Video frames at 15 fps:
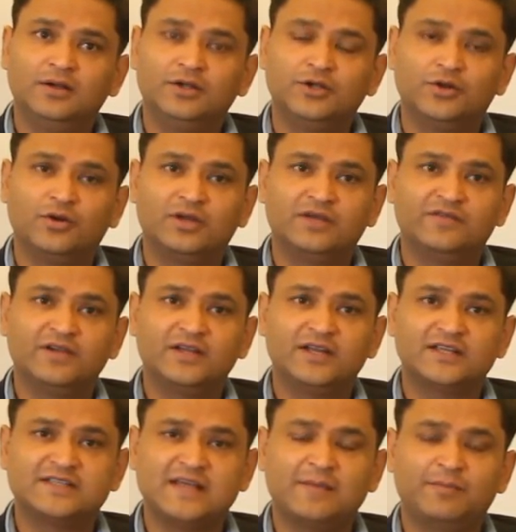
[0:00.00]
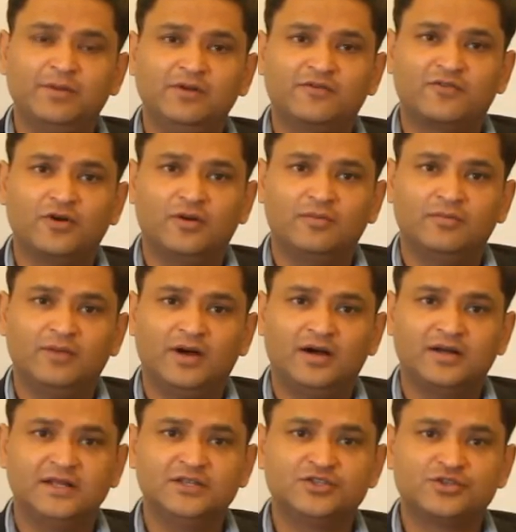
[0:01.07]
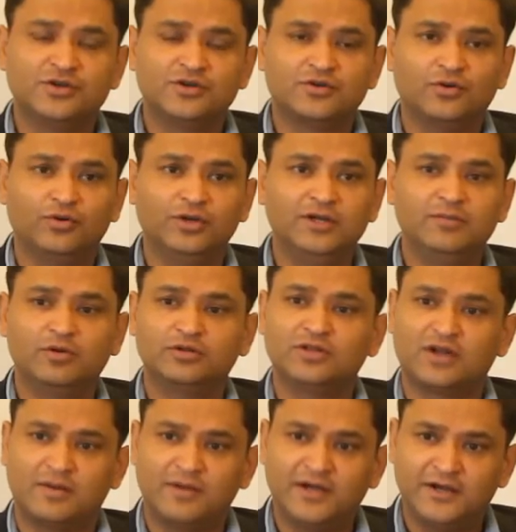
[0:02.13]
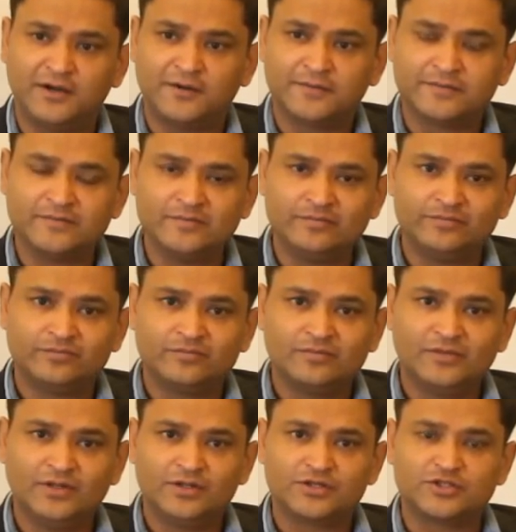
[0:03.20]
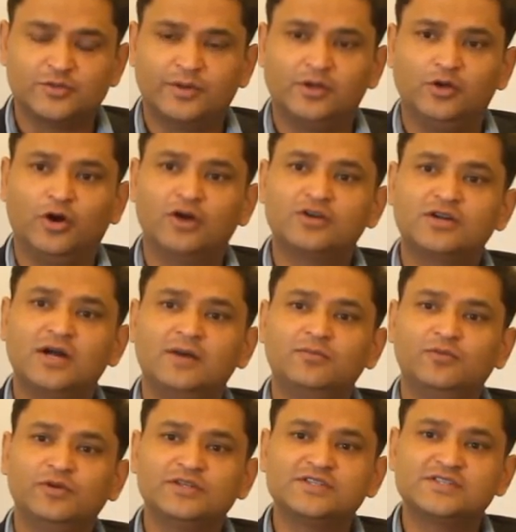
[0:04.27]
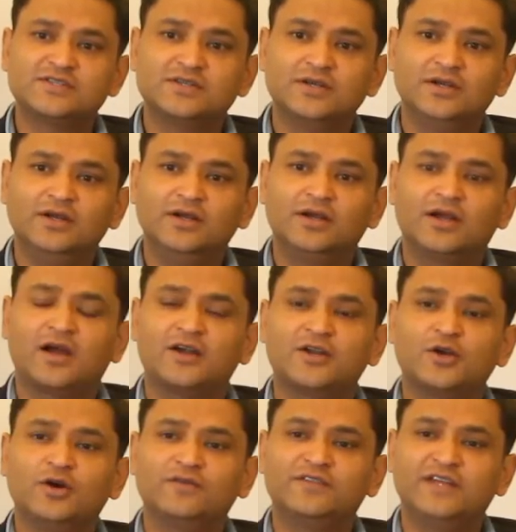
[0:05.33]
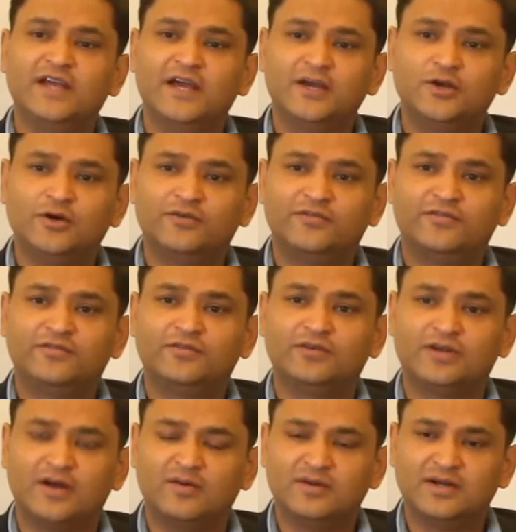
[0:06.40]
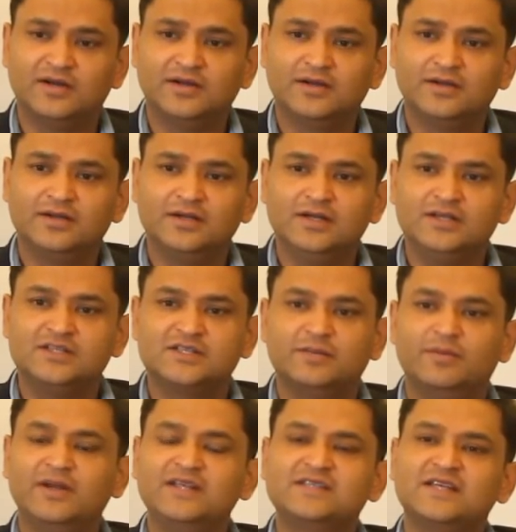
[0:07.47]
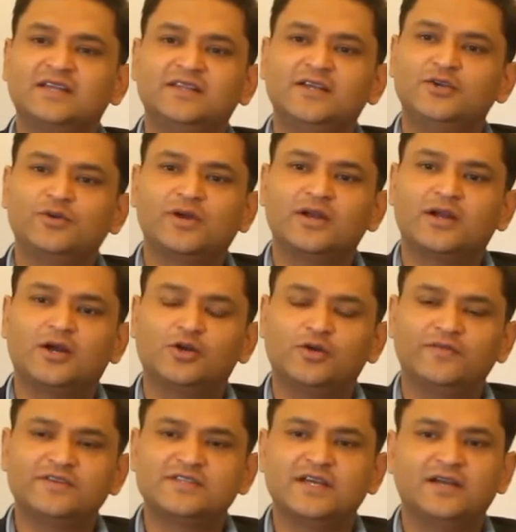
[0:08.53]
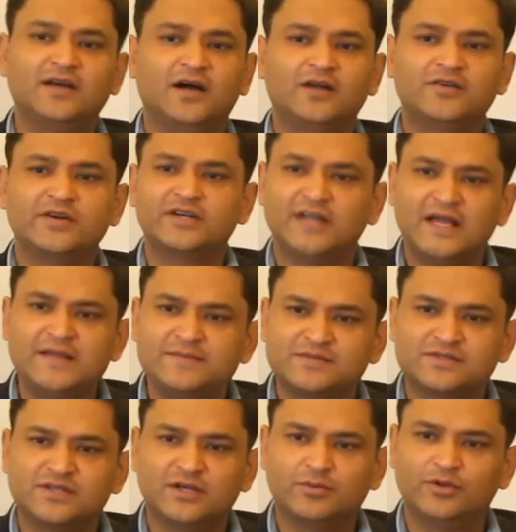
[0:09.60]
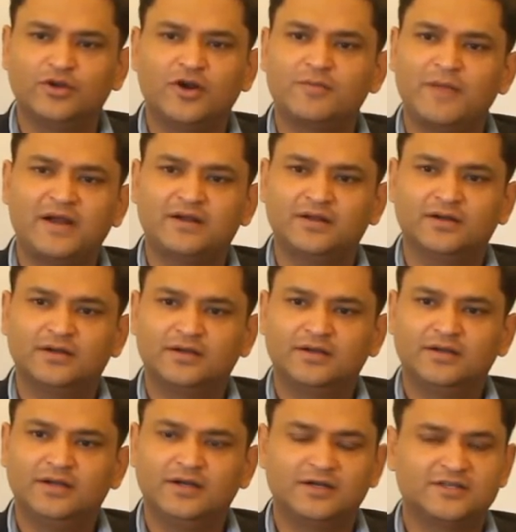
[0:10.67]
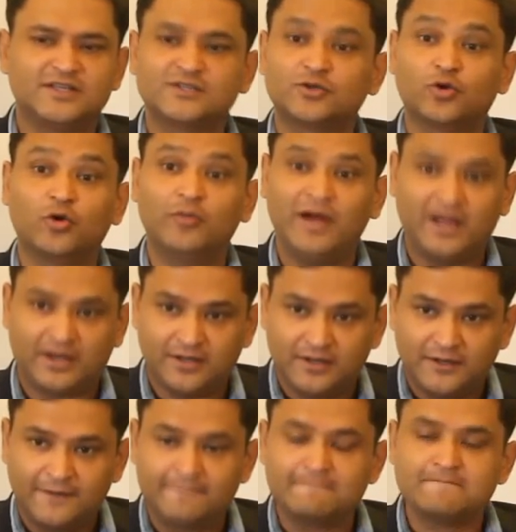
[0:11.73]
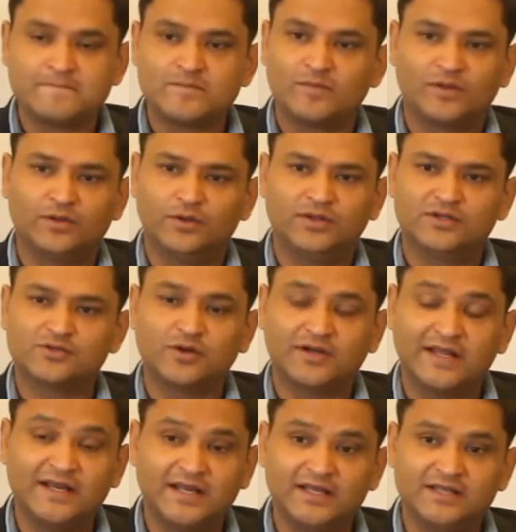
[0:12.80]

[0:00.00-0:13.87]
giving an example from our ancient holy book, the Ramayana. So when Lord Ram was cutting off the head of Ravana, somebody said that you can cut off his head 100 times, it will not matter. It will just grow back. He's got 10